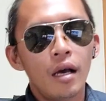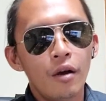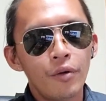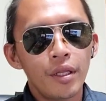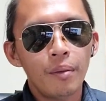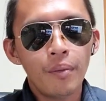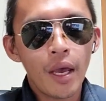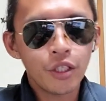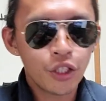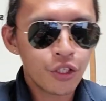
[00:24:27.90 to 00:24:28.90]
with a
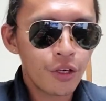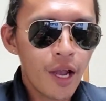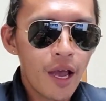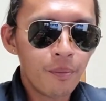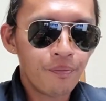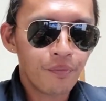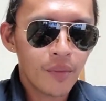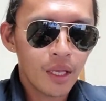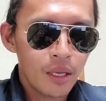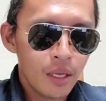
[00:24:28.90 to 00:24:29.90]
mesh strap.
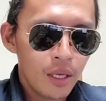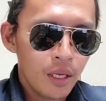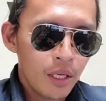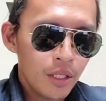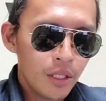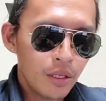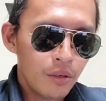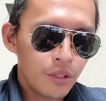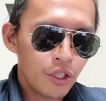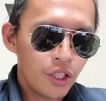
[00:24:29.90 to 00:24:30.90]

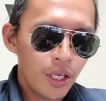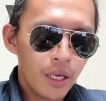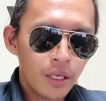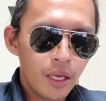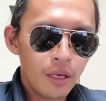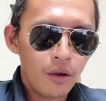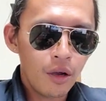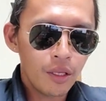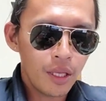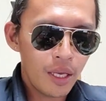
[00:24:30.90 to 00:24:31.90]
So checking
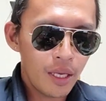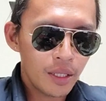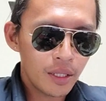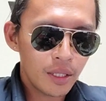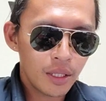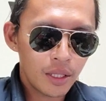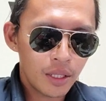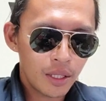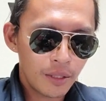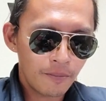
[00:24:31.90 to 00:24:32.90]
on
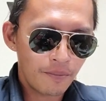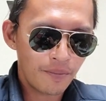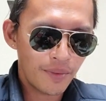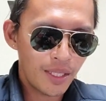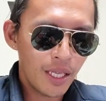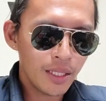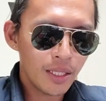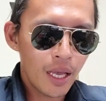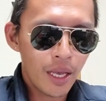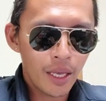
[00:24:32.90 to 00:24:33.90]
its
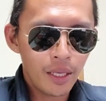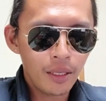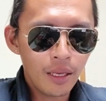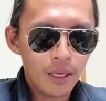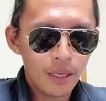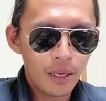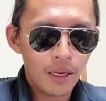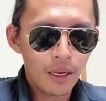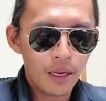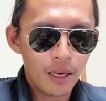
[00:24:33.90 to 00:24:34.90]
design,
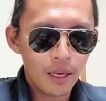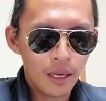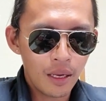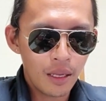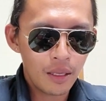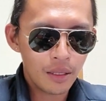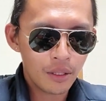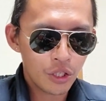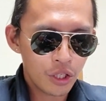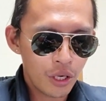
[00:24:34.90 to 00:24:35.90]

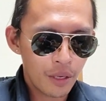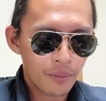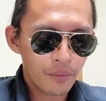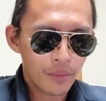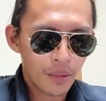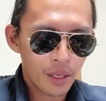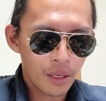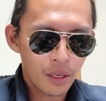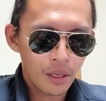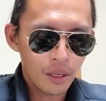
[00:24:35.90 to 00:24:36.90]
let's check.
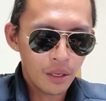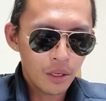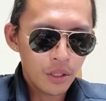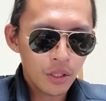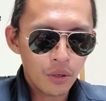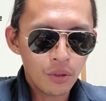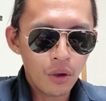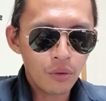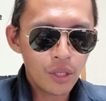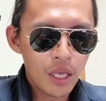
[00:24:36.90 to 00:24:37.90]
So
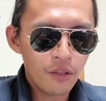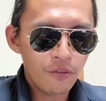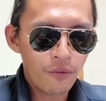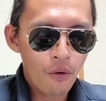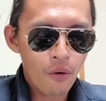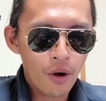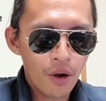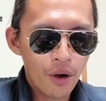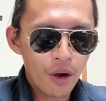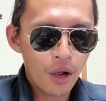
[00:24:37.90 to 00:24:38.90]
no need
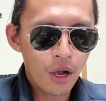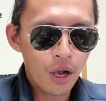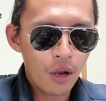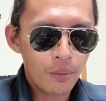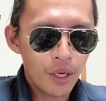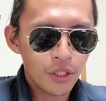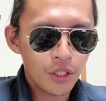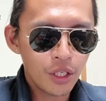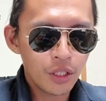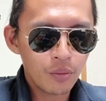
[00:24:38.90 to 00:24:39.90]
for
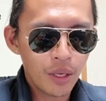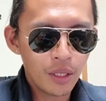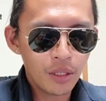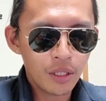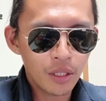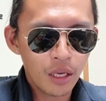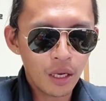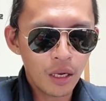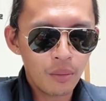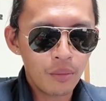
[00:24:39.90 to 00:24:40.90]
adjustments
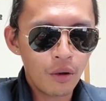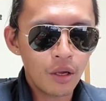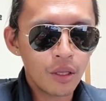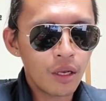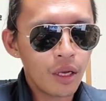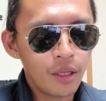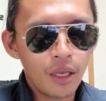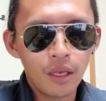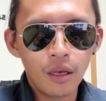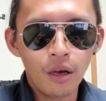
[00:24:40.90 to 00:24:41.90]
on
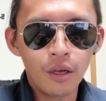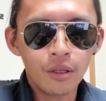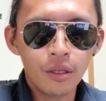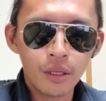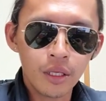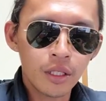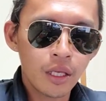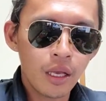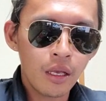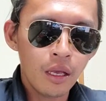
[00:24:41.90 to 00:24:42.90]
cutting, on, let's
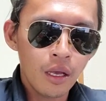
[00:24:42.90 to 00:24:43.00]
say,